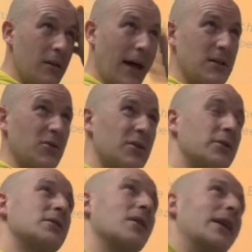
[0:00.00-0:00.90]
That's
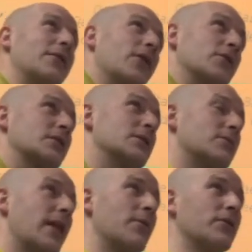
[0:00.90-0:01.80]
also slightly false,
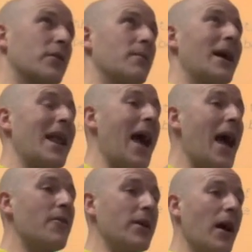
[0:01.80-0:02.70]
because there we're talking about an
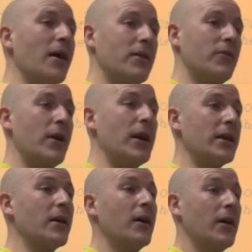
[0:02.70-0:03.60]
area, and
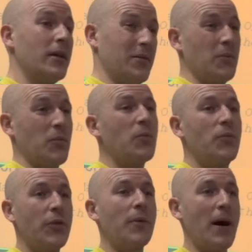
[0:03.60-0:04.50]
really
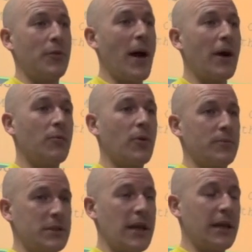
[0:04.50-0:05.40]
the mathematical
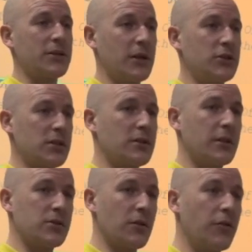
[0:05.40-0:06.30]
problem at stake is really just
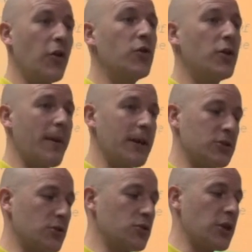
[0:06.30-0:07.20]
the sort of
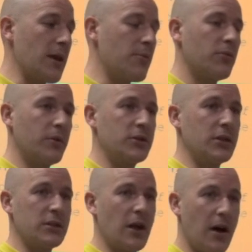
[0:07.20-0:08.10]
two-dimensional shape, which
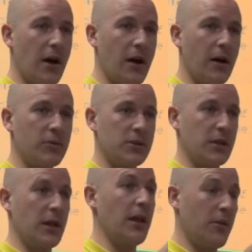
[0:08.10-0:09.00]
is
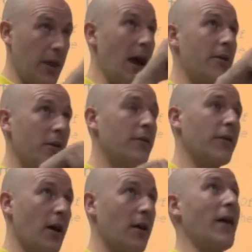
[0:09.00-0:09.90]
the area of
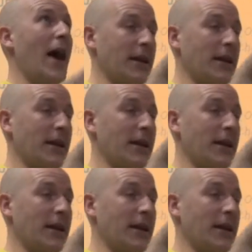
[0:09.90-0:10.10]
a